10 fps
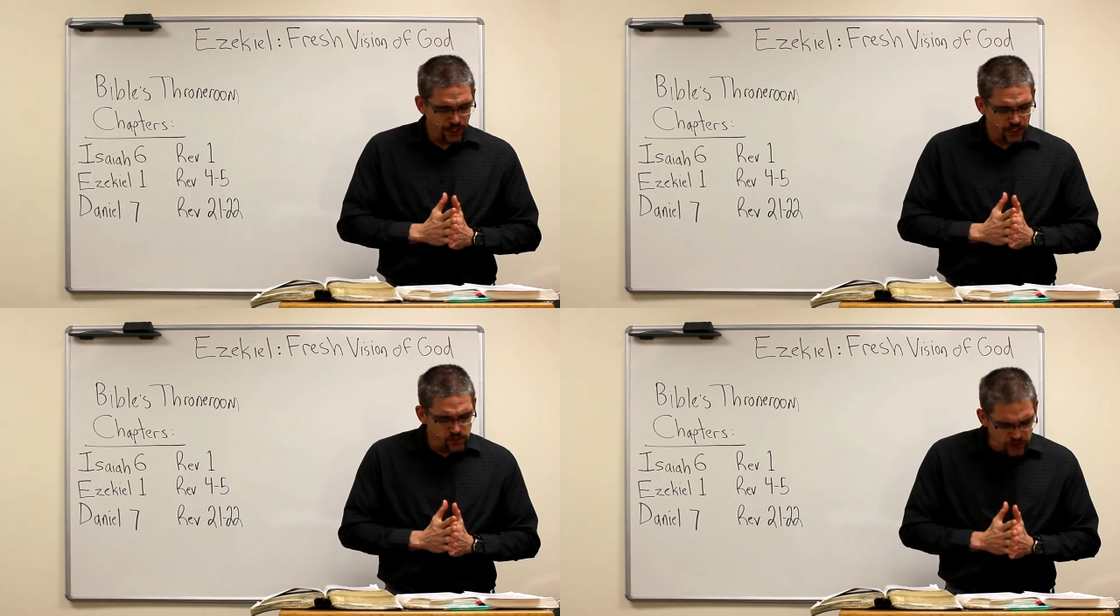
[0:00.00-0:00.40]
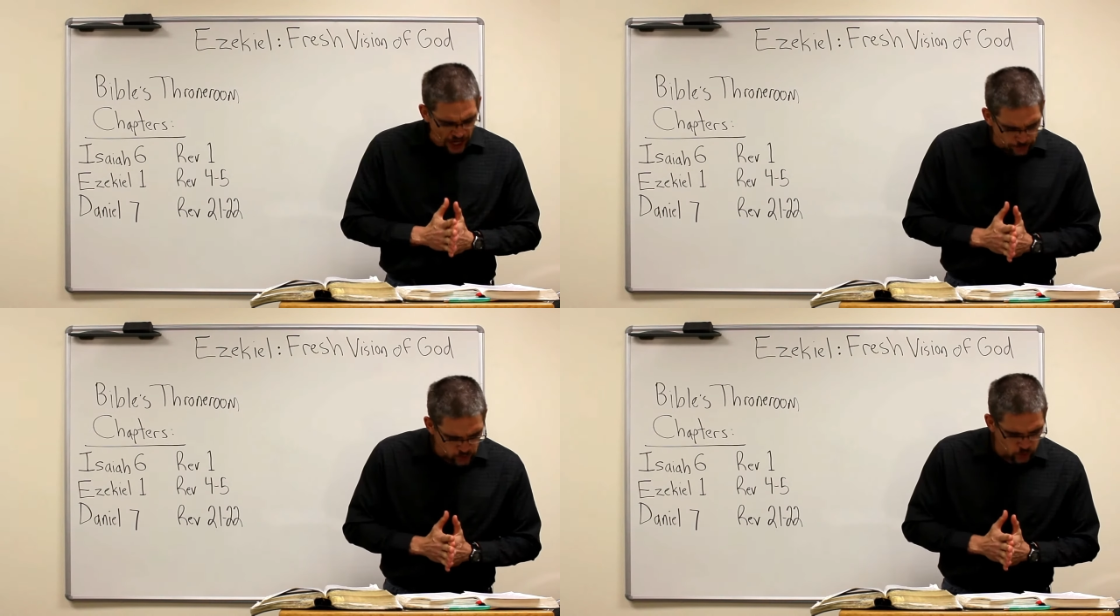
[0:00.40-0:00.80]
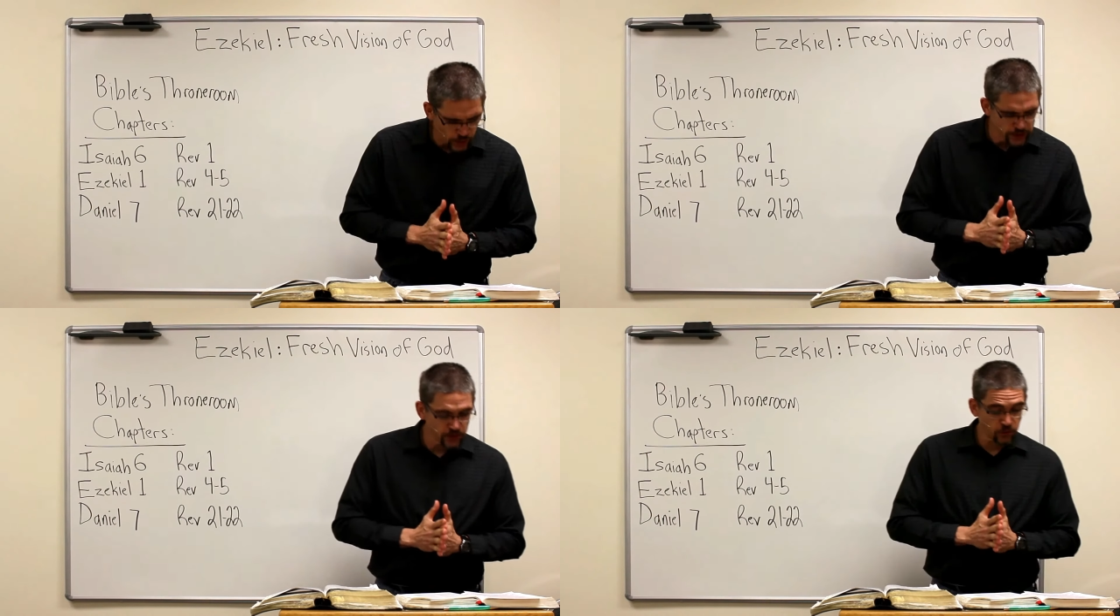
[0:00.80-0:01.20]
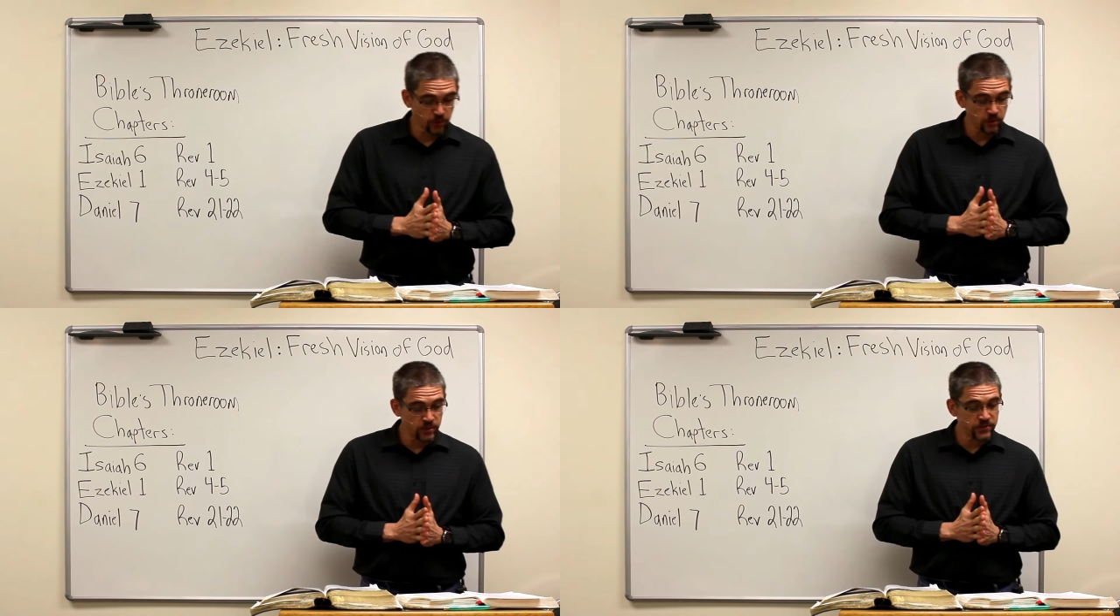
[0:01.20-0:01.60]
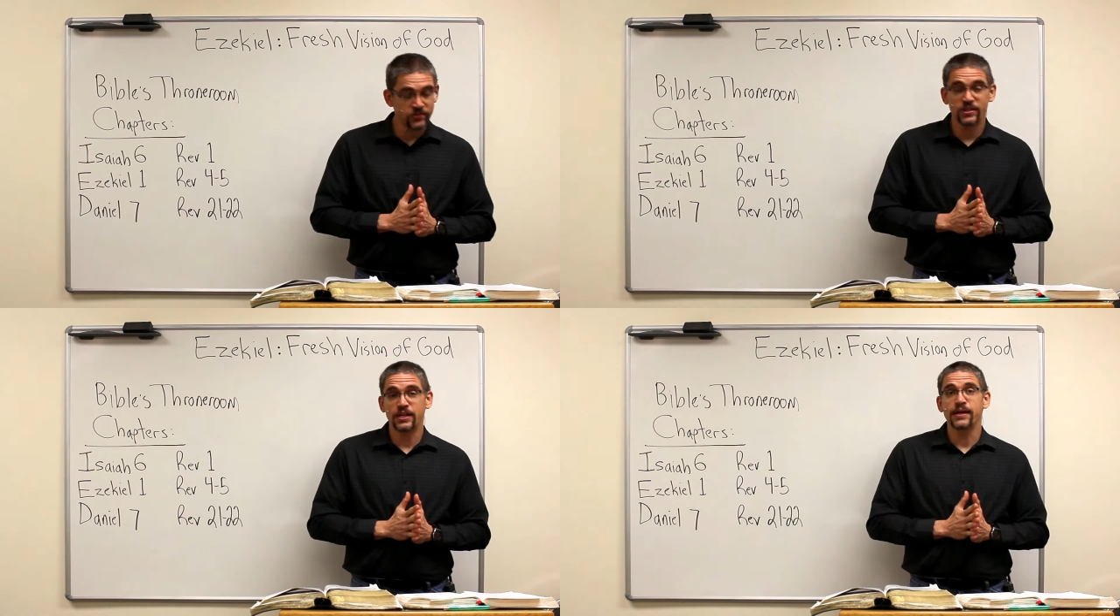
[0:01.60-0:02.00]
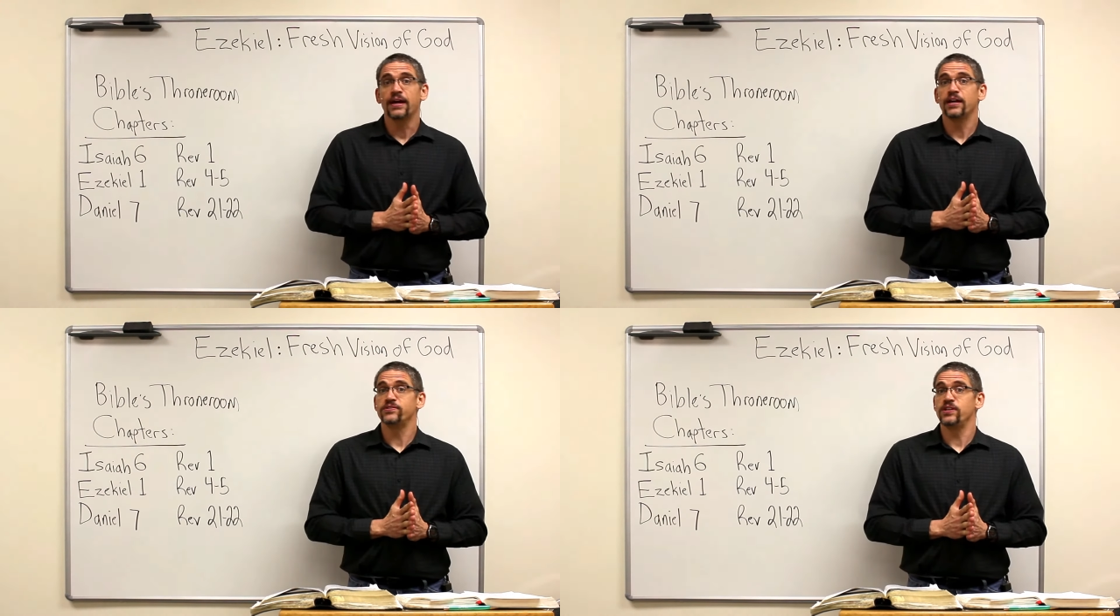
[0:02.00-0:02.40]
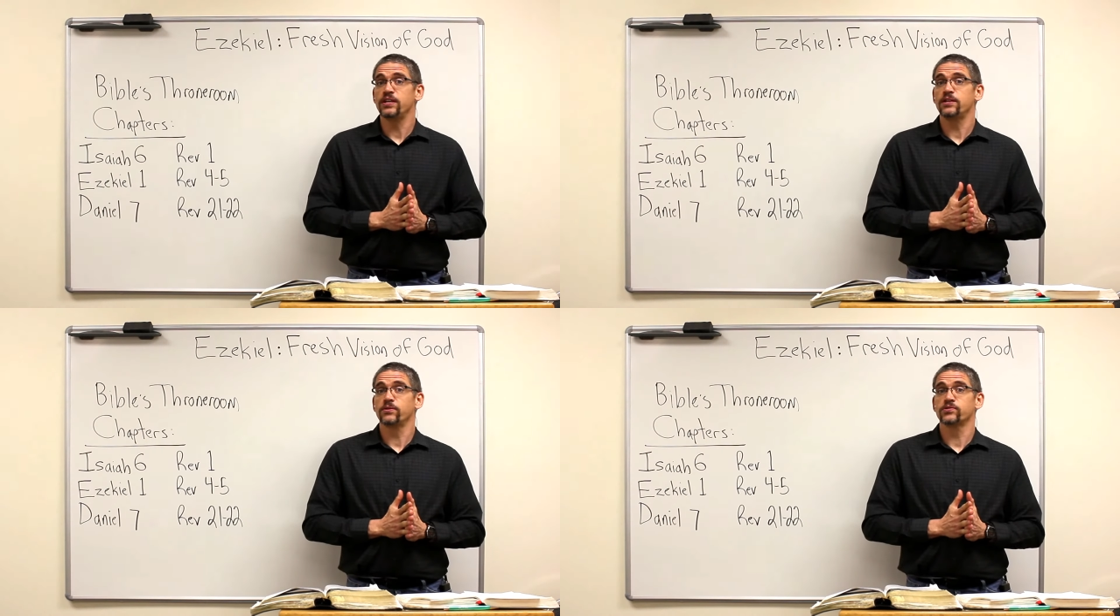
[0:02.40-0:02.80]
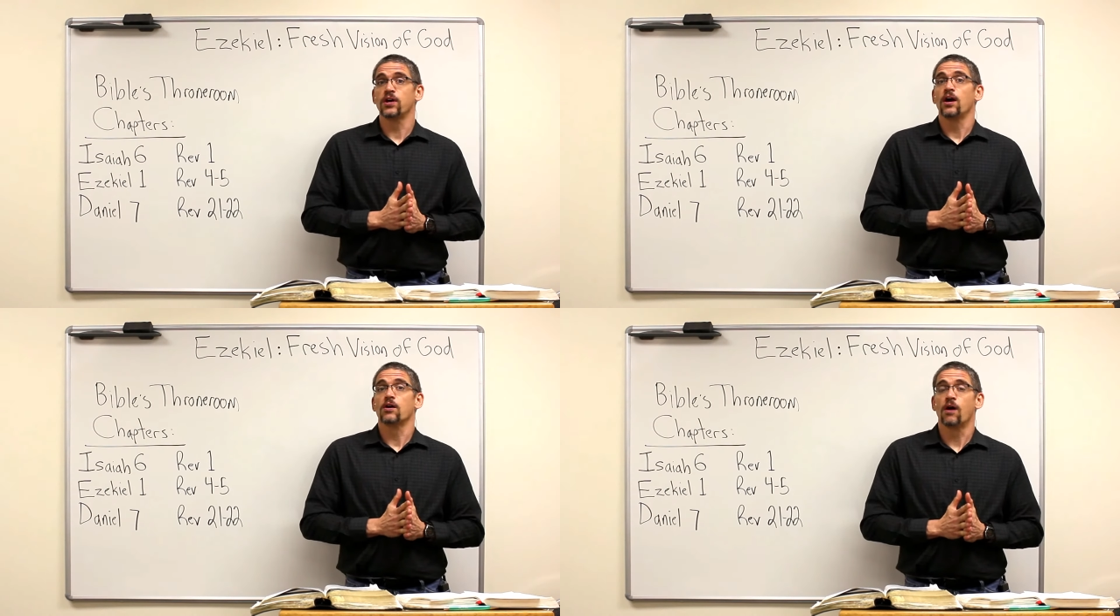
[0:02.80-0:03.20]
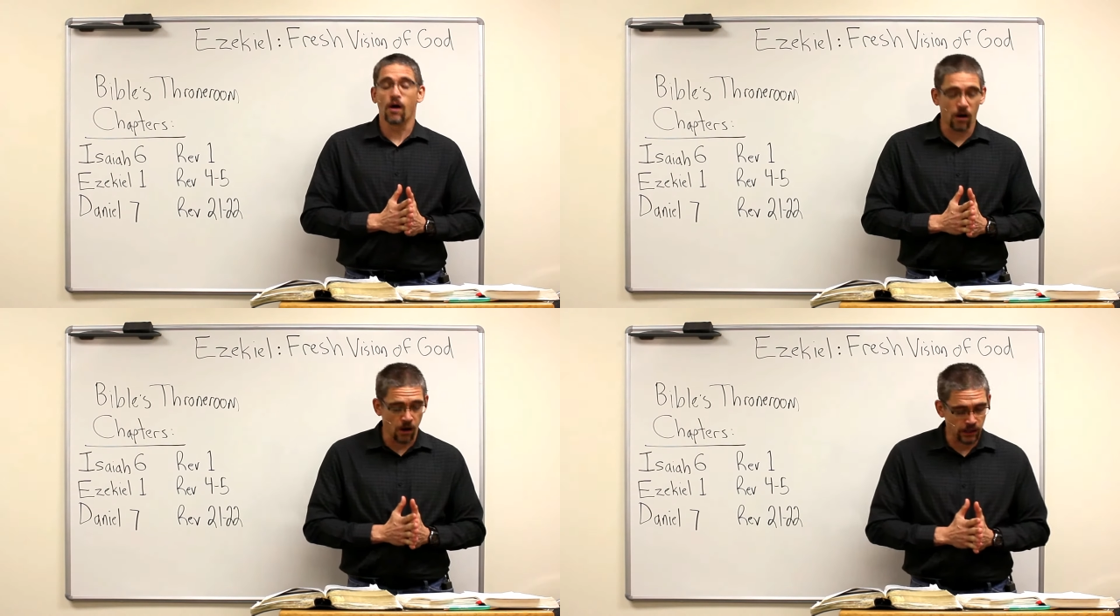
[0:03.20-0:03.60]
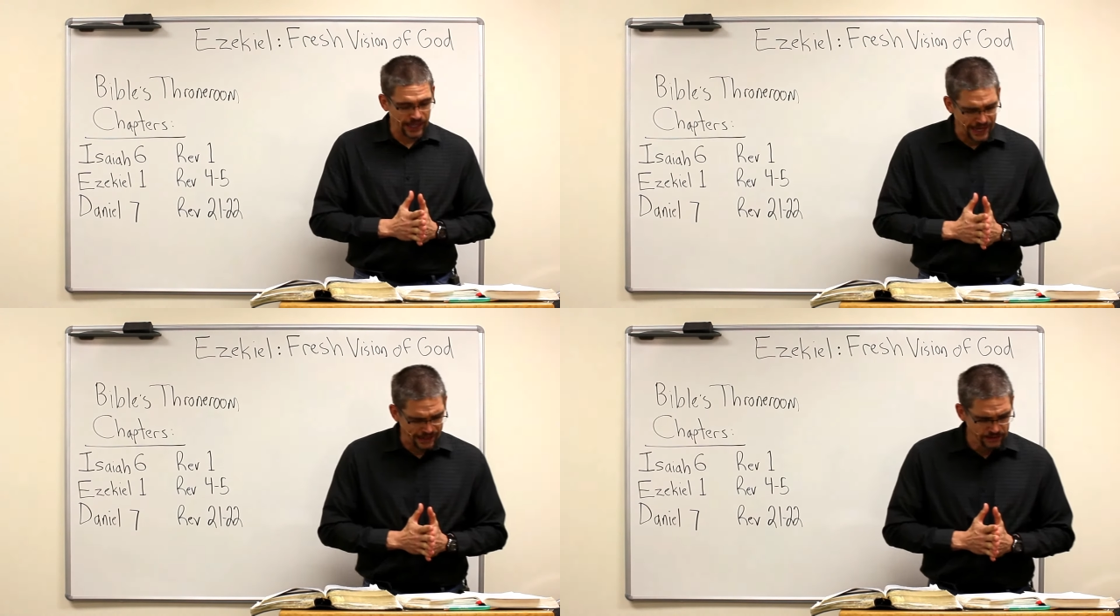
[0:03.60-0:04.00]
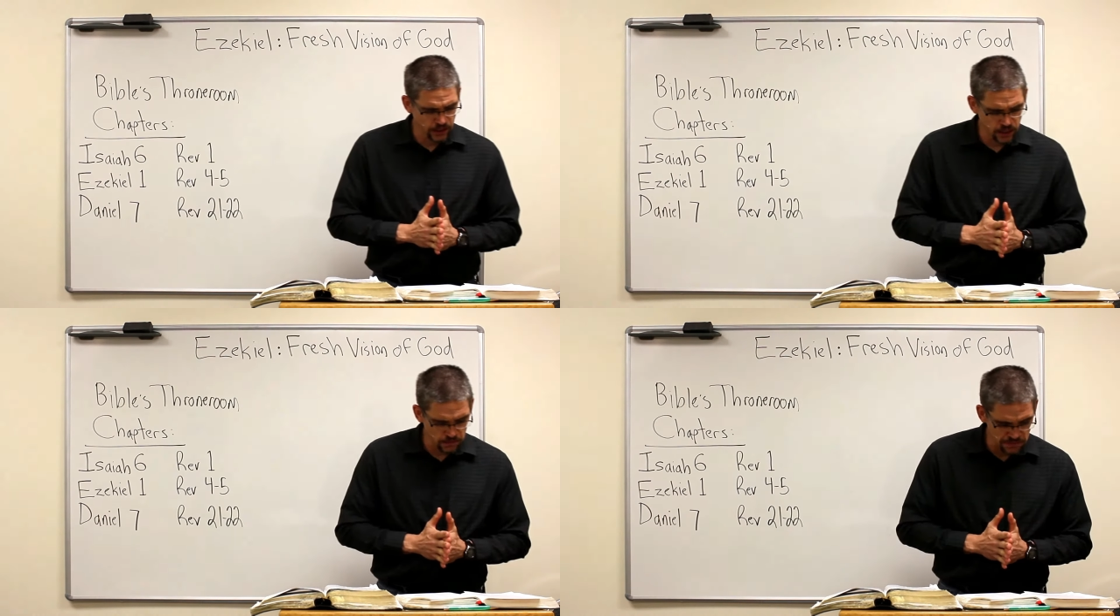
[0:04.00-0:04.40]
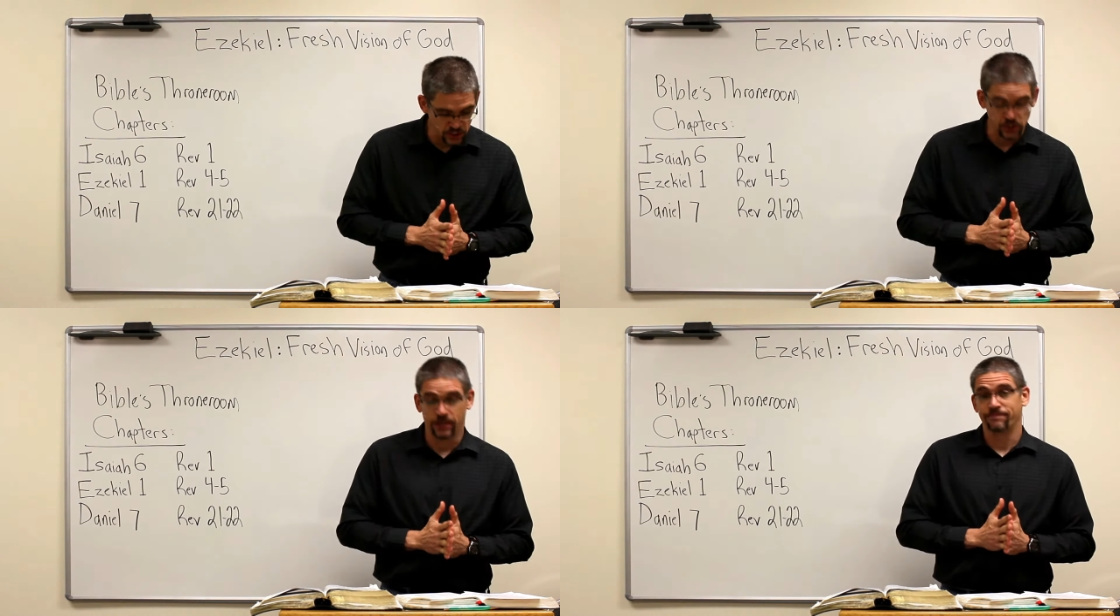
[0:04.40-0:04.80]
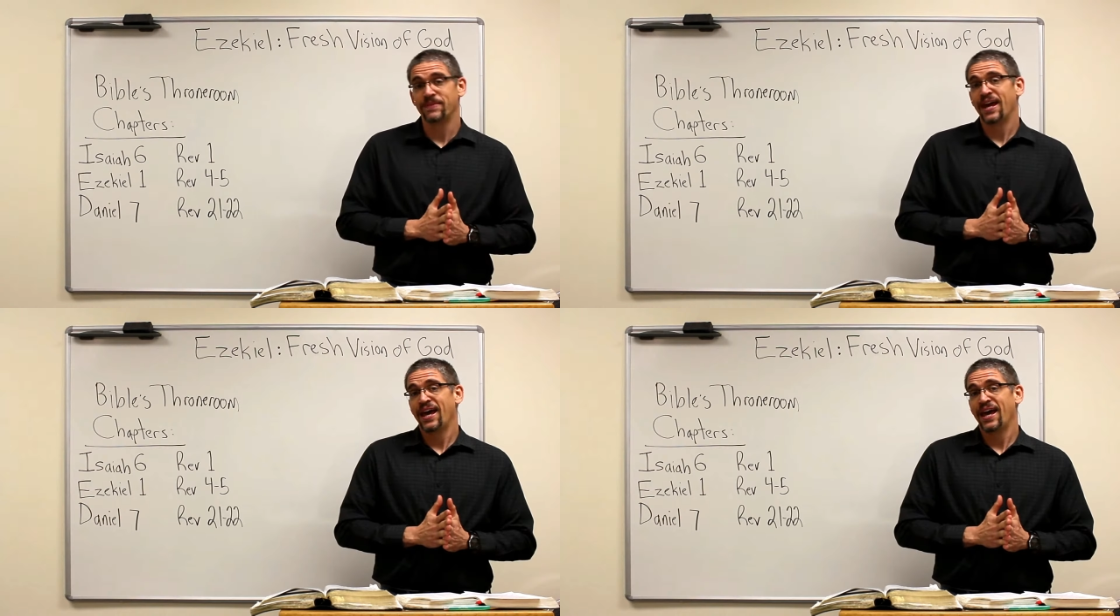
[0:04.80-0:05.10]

In chapters 1 to 3, we see Ezekiel's call and commission.